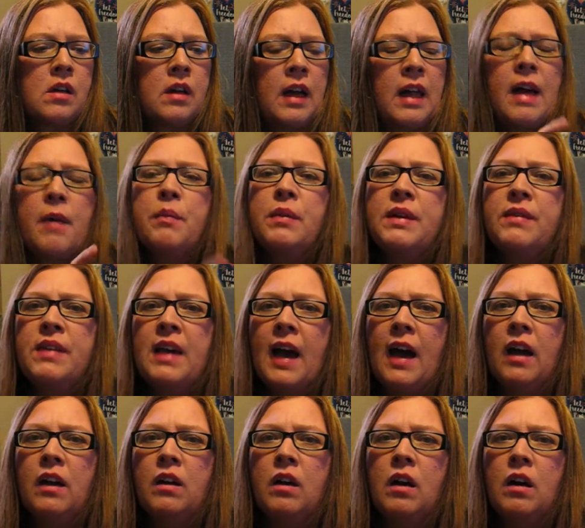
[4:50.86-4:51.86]
I believe they
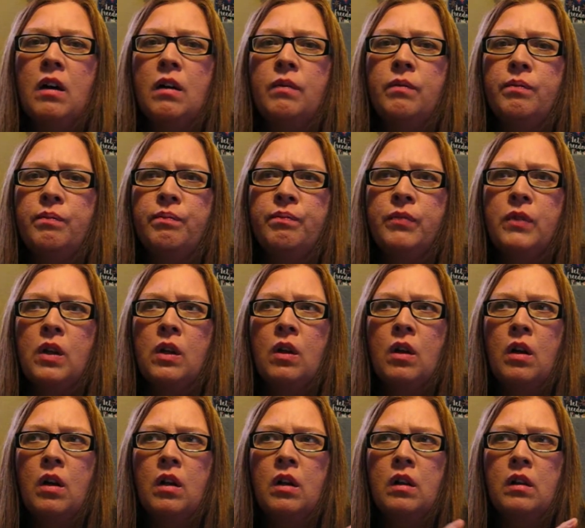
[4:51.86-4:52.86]
had a
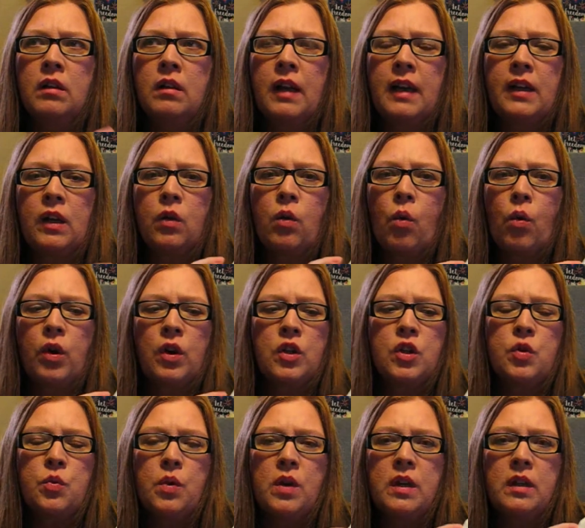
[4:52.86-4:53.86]
like an
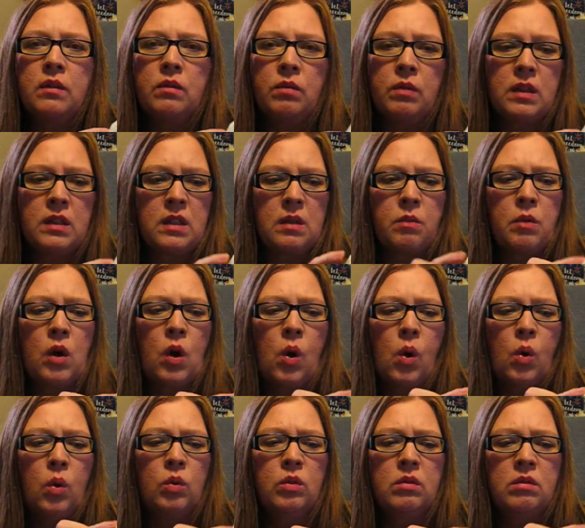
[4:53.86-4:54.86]
orange one with some
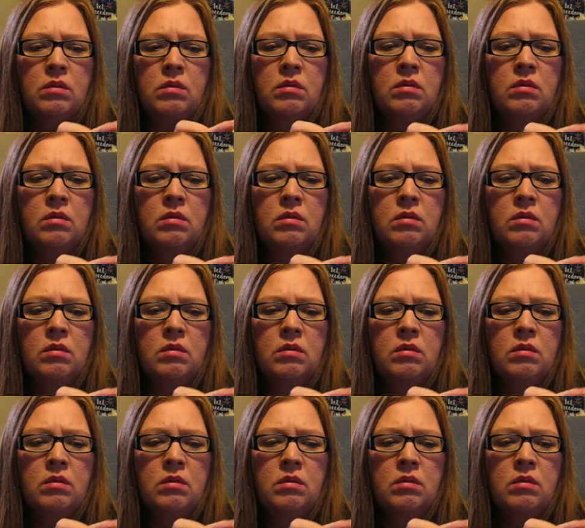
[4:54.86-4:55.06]
gold